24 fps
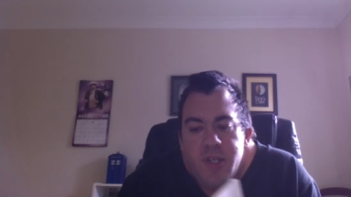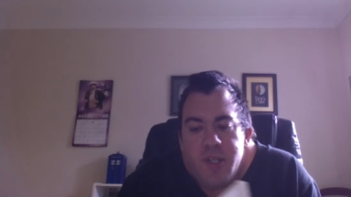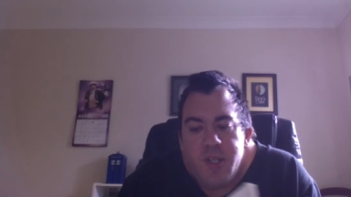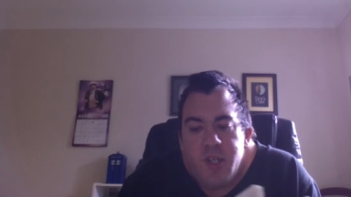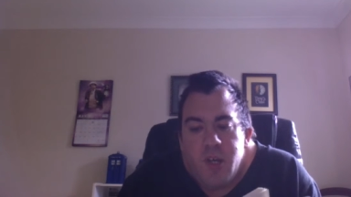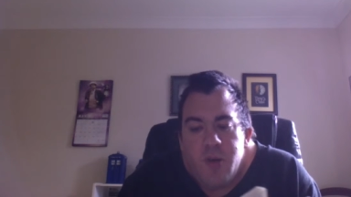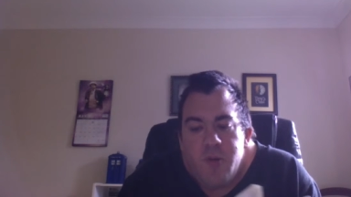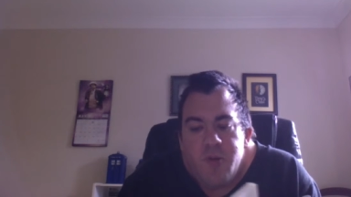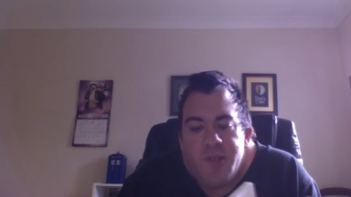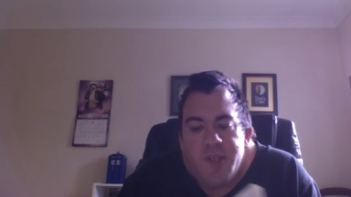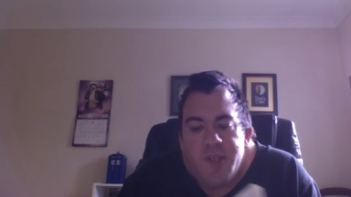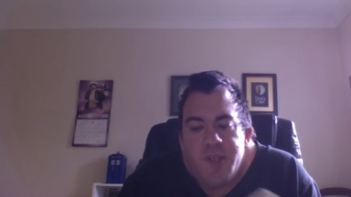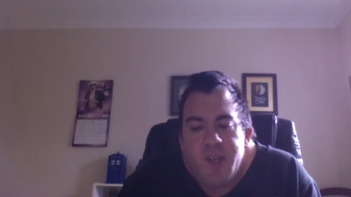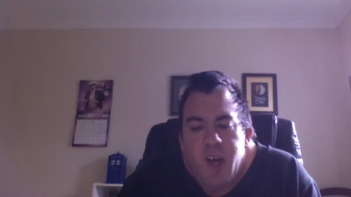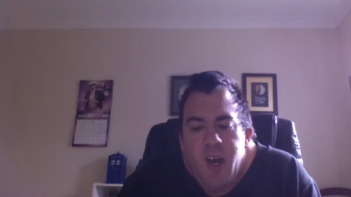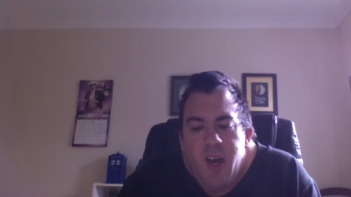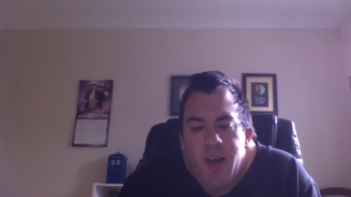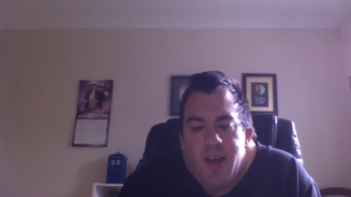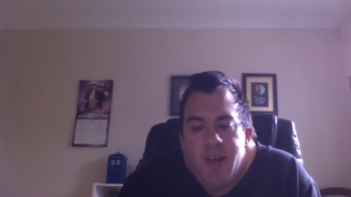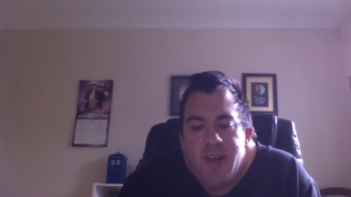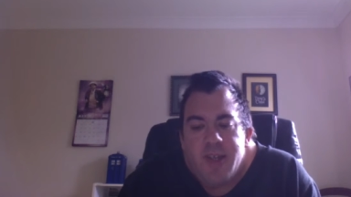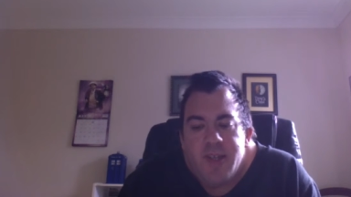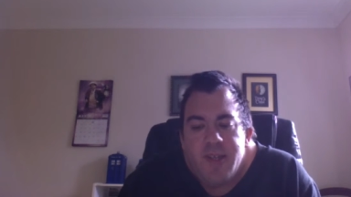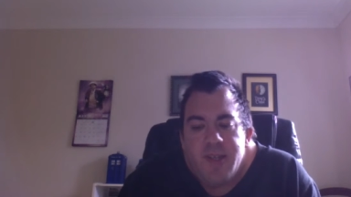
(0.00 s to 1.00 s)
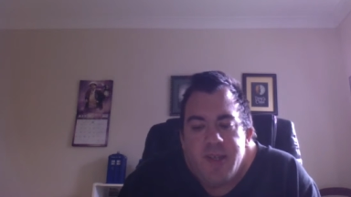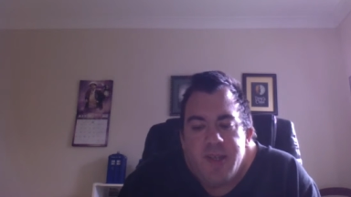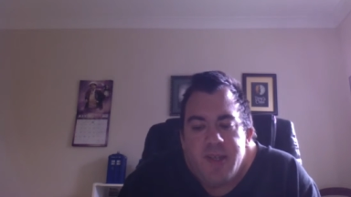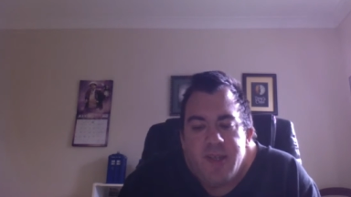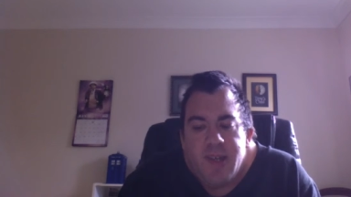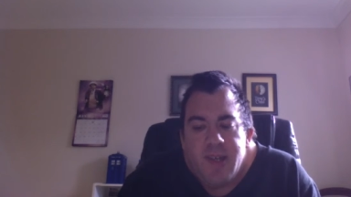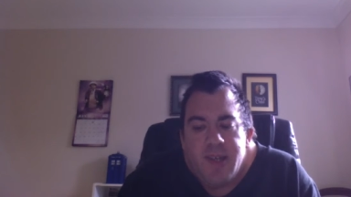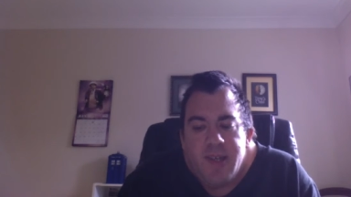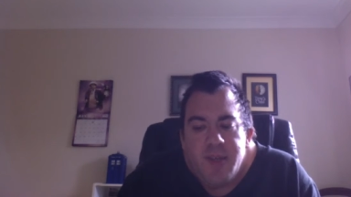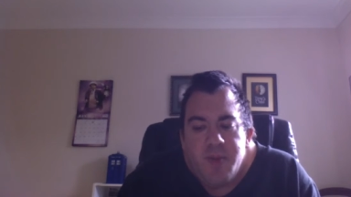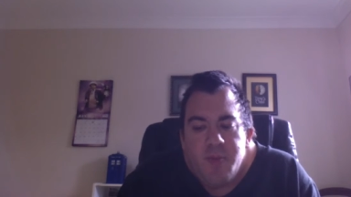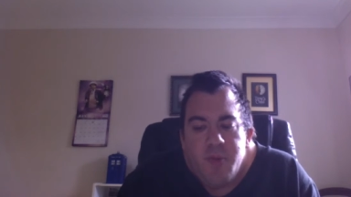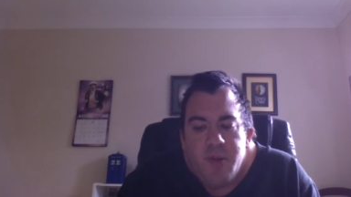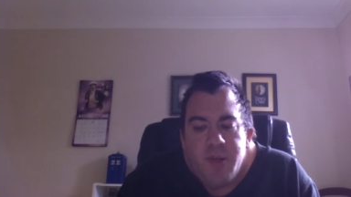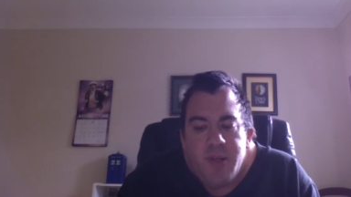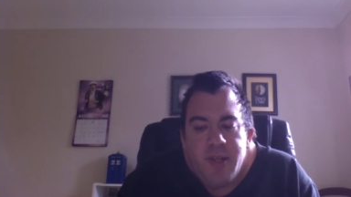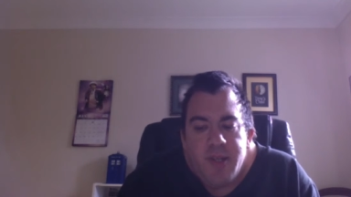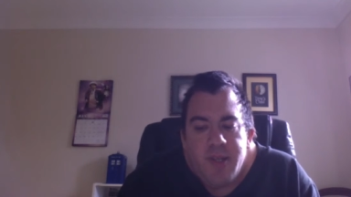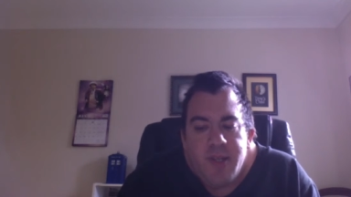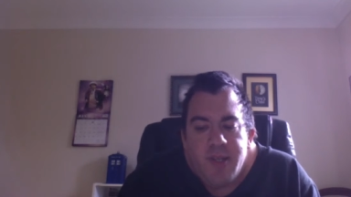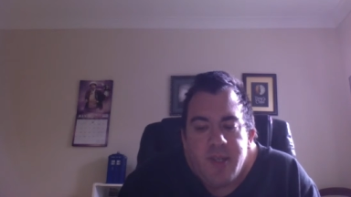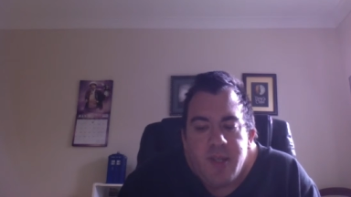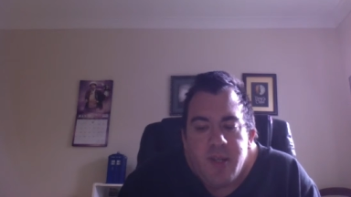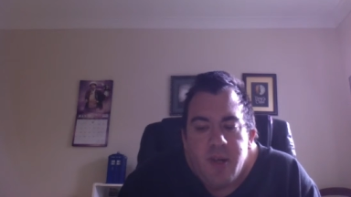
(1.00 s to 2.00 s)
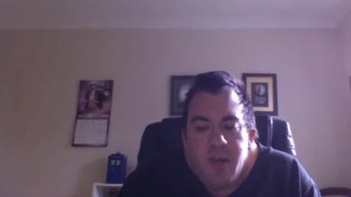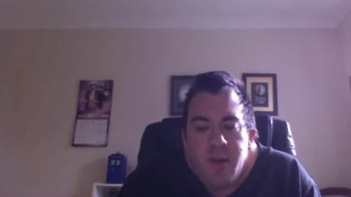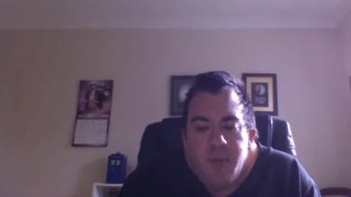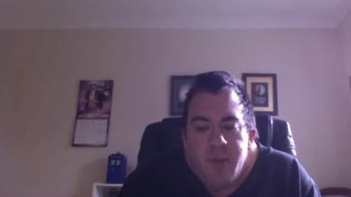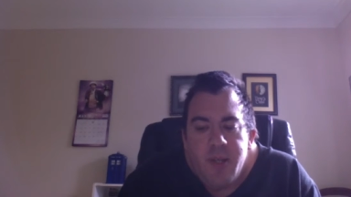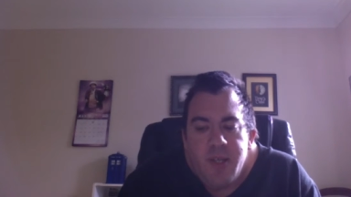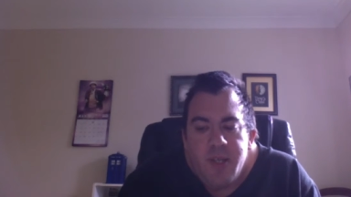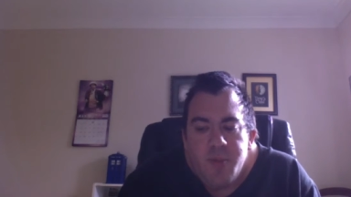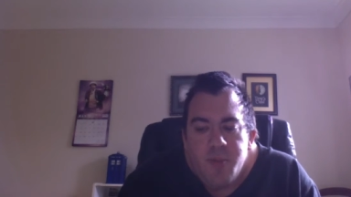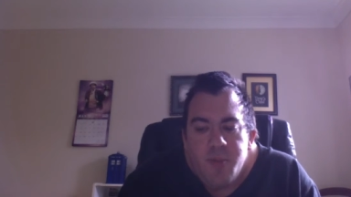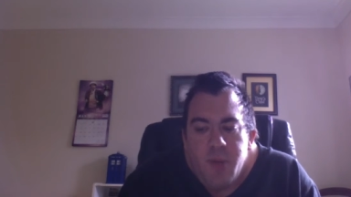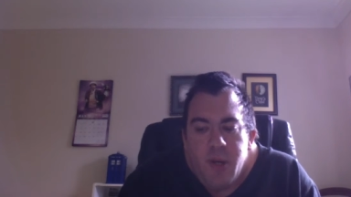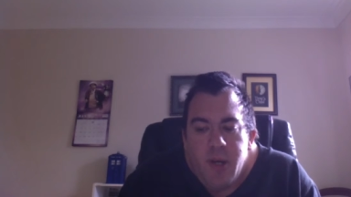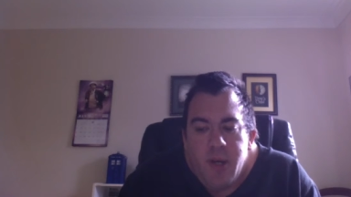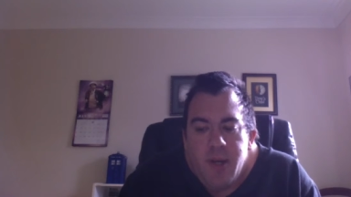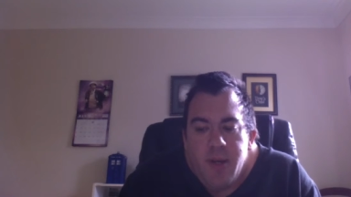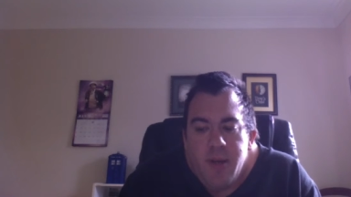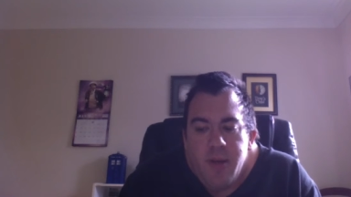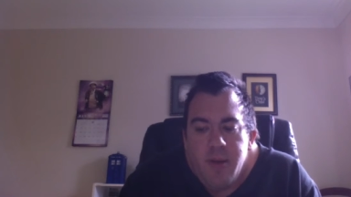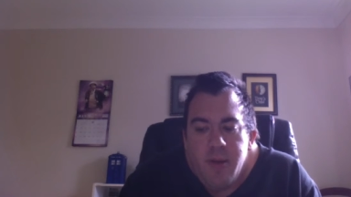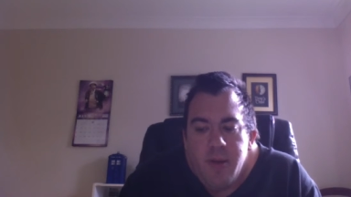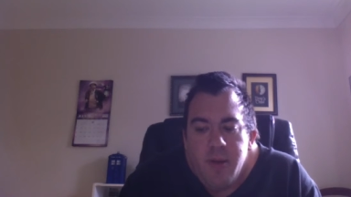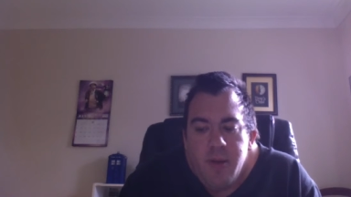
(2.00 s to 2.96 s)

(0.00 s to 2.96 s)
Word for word: So was I, Stacey protested. I missed my.